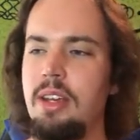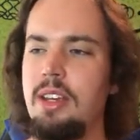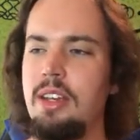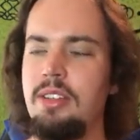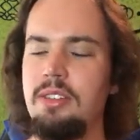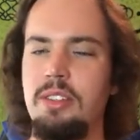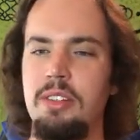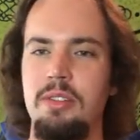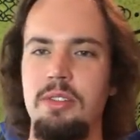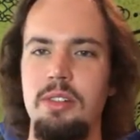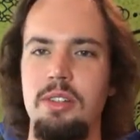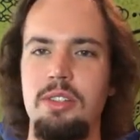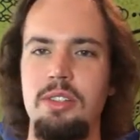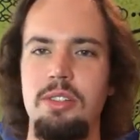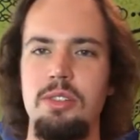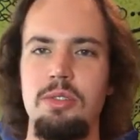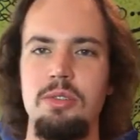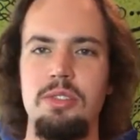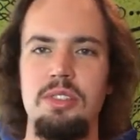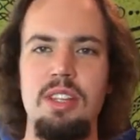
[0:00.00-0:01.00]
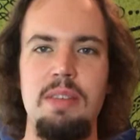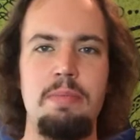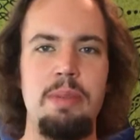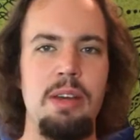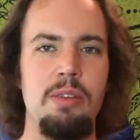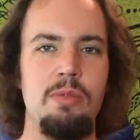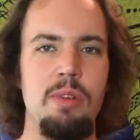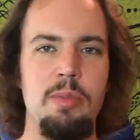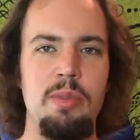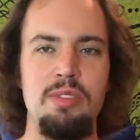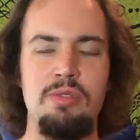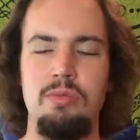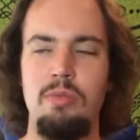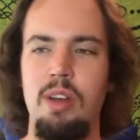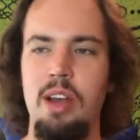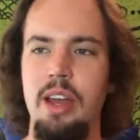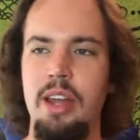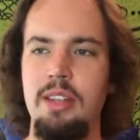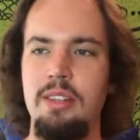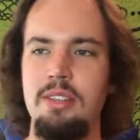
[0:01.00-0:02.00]
he's going to set back women's
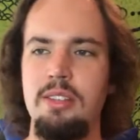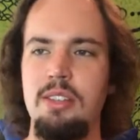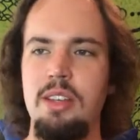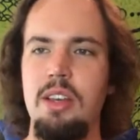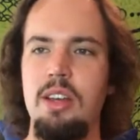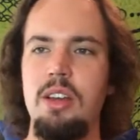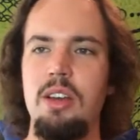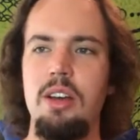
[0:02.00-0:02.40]
rights,